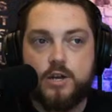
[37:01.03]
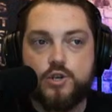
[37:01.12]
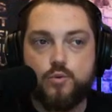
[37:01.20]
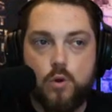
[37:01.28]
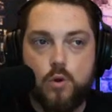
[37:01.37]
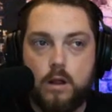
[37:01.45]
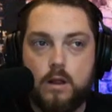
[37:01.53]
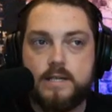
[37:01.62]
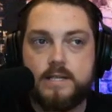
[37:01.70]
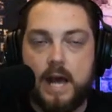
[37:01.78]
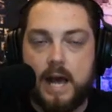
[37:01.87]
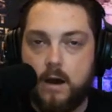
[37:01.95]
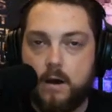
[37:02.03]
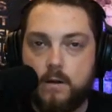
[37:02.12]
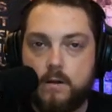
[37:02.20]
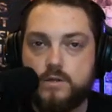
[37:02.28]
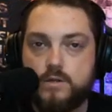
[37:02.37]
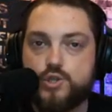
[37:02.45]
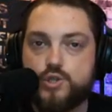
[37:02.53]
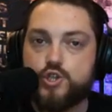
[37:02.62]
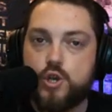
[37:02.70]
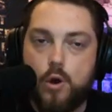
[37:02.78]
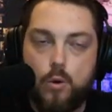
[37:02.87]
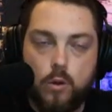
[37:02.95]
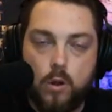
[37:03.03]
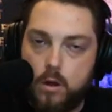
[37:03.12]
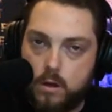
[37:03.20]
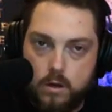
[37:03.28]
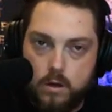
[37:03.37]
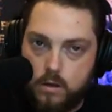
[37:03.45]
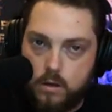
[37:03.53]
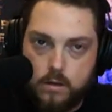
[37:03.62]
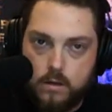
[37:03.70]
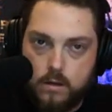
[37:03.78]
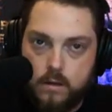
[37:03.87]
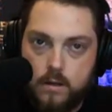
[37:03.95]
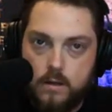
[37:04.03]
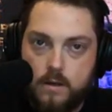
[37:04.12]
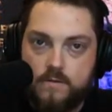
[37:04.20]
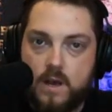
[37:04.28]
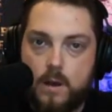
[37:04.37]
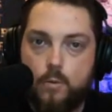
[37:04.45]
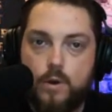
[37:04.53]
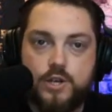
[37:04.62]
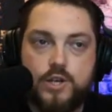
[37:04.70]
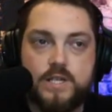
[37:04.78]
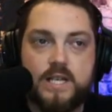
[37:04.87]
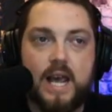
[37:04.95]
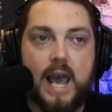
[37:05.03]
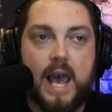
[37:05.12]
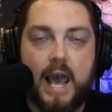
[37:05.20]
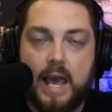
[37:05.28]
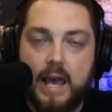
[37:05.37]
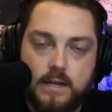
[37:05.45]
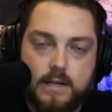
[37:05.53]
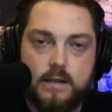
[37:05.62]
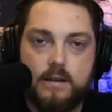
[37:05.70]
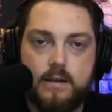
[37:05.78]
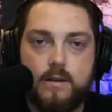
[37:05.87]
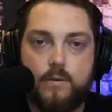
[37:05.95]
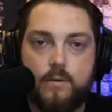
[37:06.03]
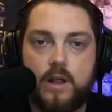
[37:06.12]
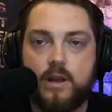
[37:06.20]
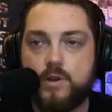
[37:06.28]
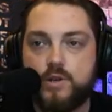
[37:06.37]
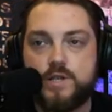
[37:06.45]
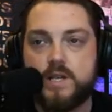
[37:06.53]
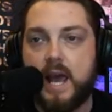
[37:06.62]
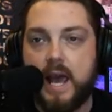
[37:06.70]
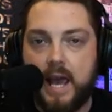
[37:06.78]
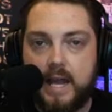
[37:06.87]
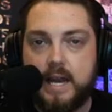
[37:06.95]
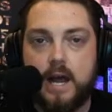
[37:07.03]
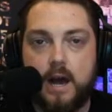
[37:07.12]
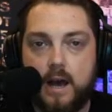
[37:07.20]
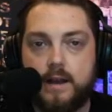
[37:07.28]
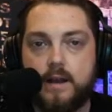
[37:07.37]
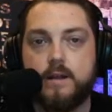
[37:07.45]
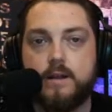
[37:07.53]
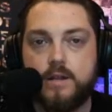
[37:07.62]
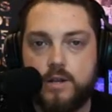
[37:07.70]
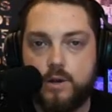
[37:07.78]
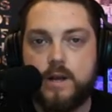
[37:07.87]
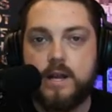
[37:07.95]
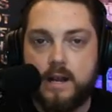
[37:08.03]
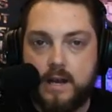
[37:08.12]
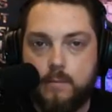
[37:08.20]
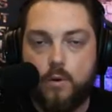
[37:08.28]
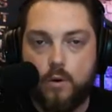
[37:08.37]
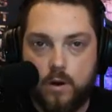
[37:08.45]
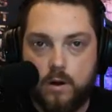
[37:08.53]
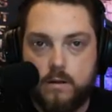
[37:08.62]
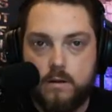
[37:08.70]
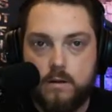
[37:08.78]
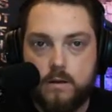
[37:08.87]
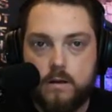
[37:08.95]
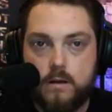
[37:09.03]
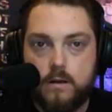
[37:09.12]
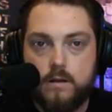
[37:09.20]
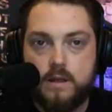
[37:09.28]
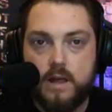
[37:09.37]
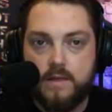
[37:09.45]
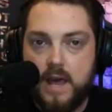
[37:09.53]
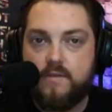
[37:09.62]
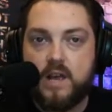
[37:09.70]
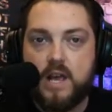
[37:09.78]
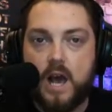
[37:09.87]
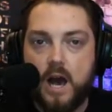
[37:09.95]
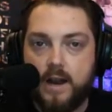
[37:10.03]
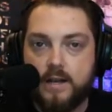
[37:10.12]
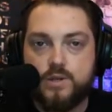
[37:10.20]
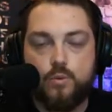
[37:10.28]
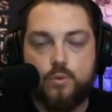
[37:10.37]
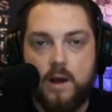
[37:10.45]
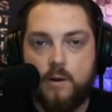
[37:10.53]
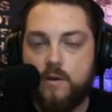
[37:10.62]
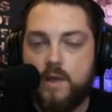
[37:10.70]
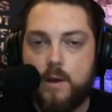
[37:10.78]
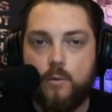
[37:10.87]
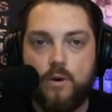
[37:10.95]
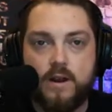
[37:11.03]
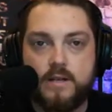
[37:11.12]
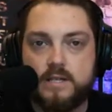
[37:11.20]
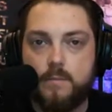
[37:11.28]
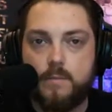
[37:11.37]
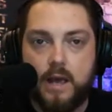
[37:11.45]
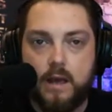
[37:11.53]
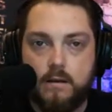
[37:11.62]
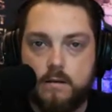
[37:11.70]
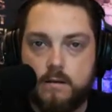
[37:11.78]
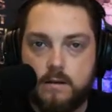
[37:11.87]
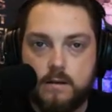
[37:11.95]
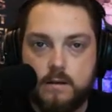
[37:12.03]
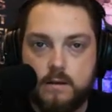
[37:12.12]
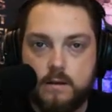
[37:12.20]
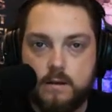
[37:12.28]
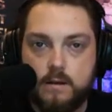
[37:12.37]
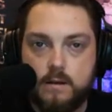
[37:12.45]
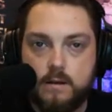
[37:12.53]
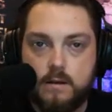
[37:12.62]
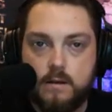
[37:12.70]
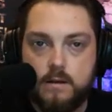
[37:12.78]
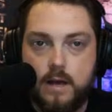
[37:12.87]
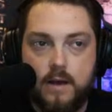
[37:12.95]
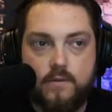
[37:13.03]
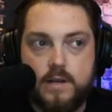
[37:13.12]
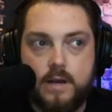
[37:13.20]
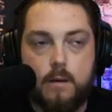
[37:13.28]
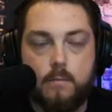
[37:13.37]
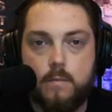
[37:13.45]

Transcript: draw us out so long that we just can't, like, we just cannot do it anymore, then they've got us right where they want us to be. Every time.